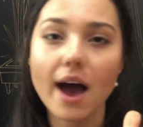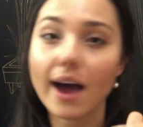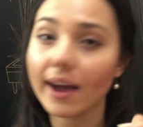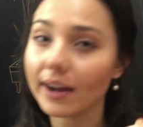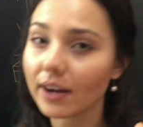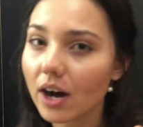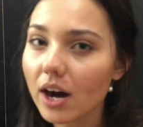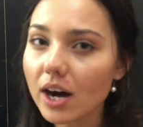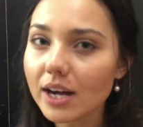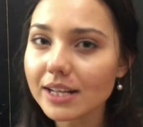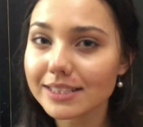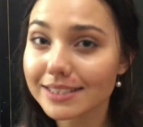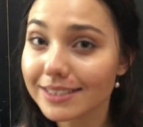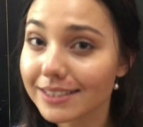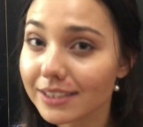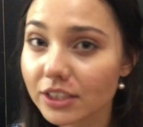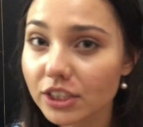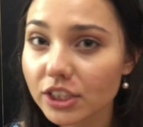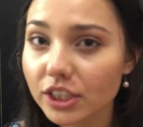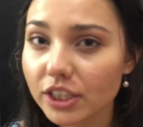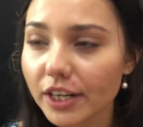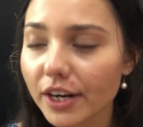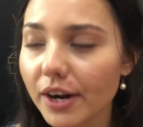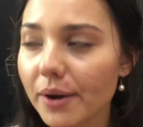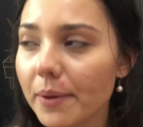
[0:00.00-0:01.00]
I got
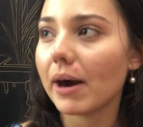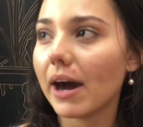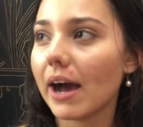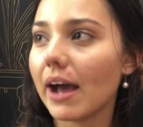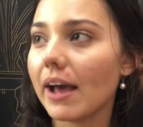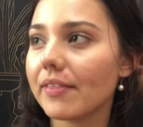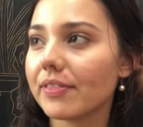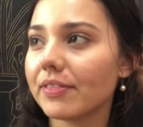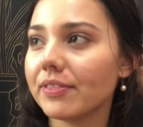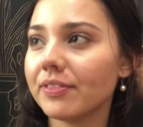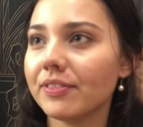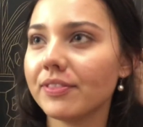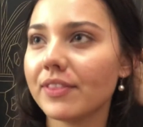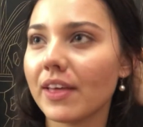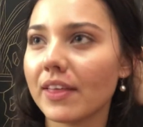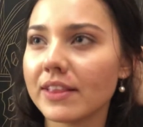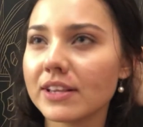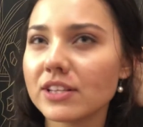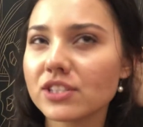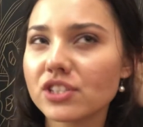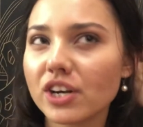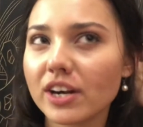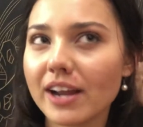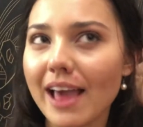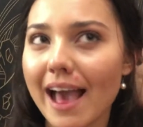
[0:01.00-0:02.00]
Tinder, but then
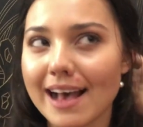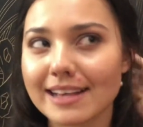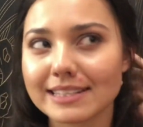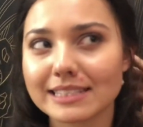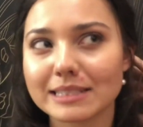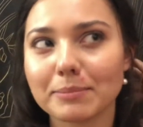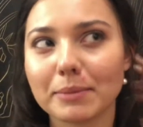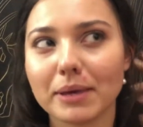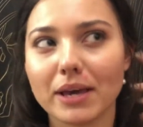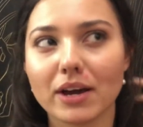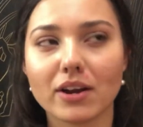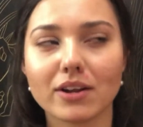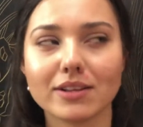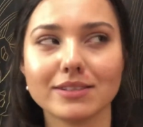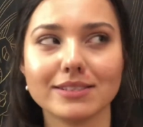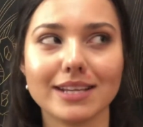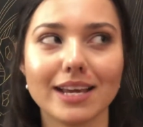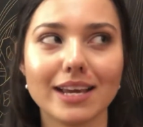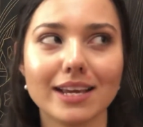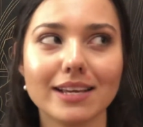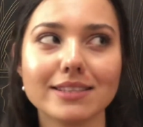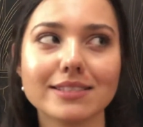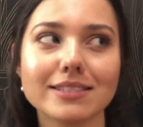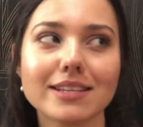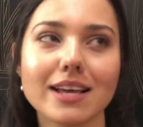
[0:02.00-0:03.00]
they started asking me out on
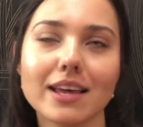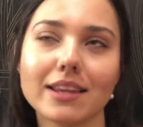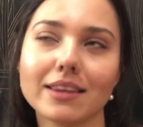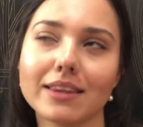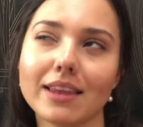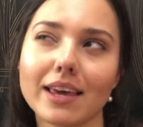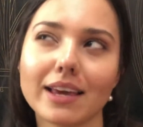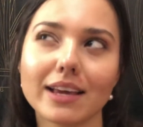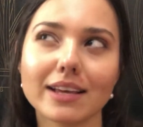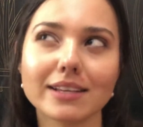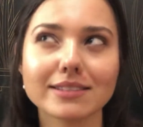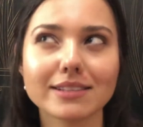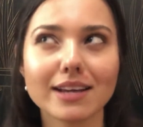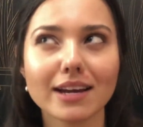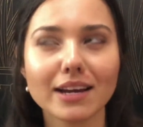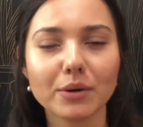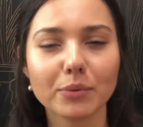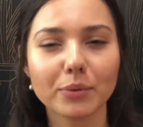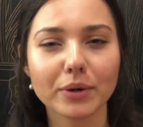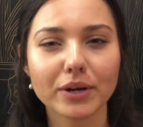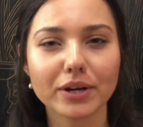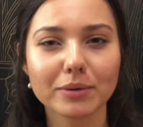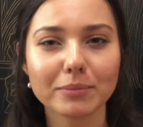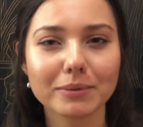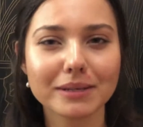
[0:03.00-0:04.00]
dates and like it's kind of
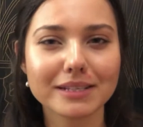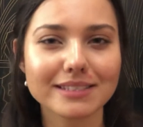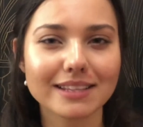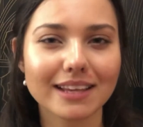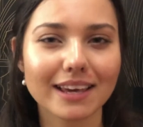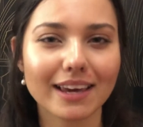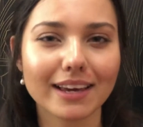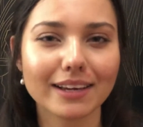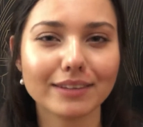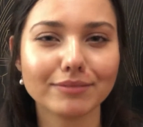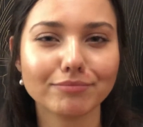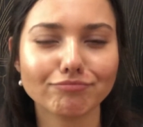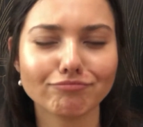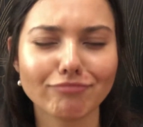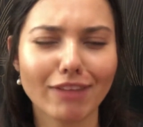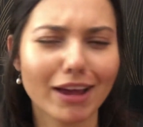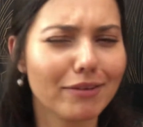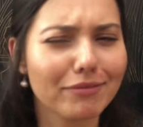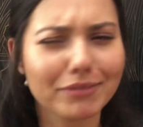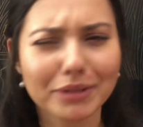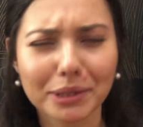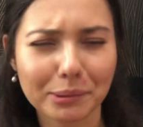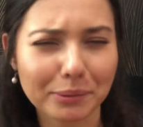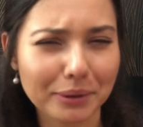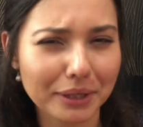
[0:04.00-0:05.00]
weird because like I
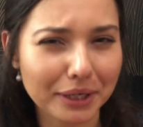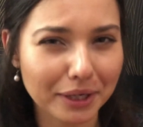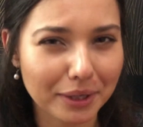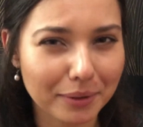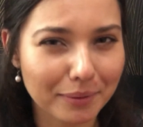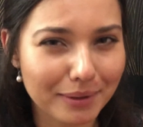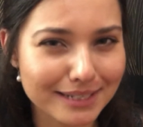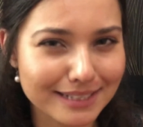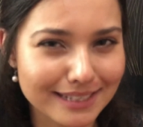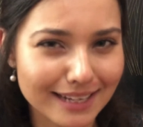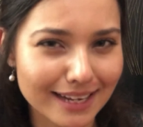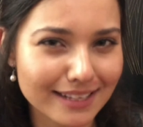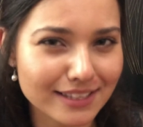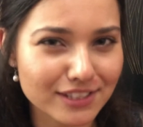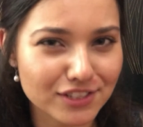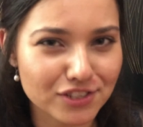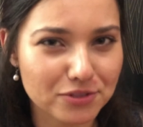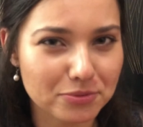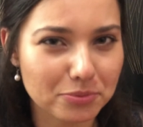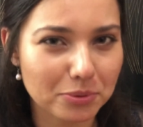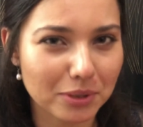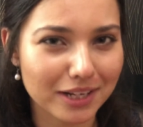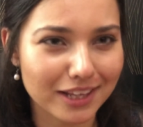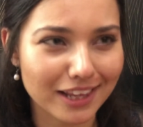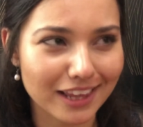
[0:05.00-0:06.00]
don't really want to go on dates. I
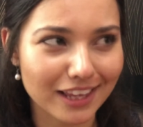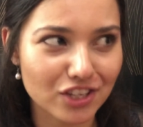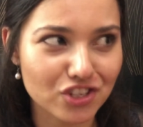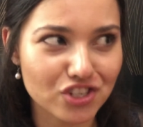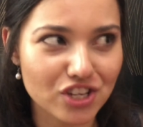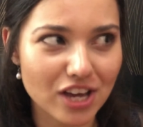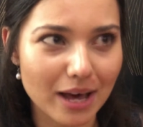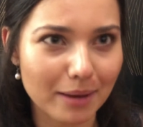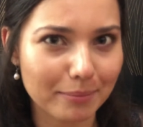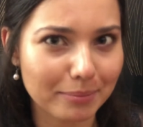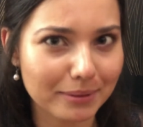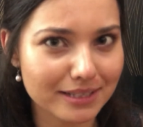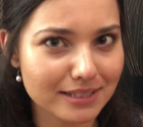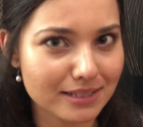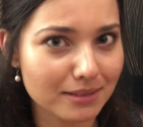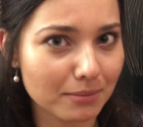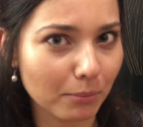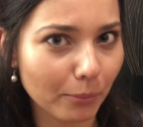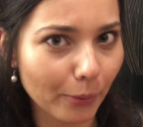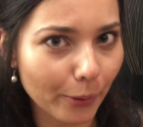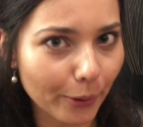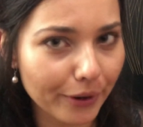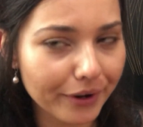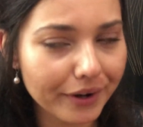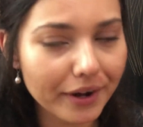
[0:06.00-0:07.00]
just want to like chat because I'm
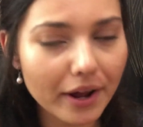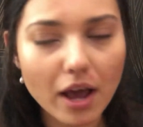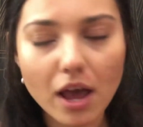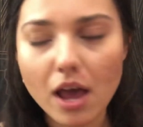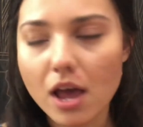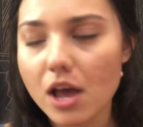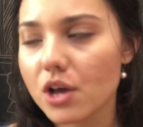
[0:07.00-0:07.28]
bored.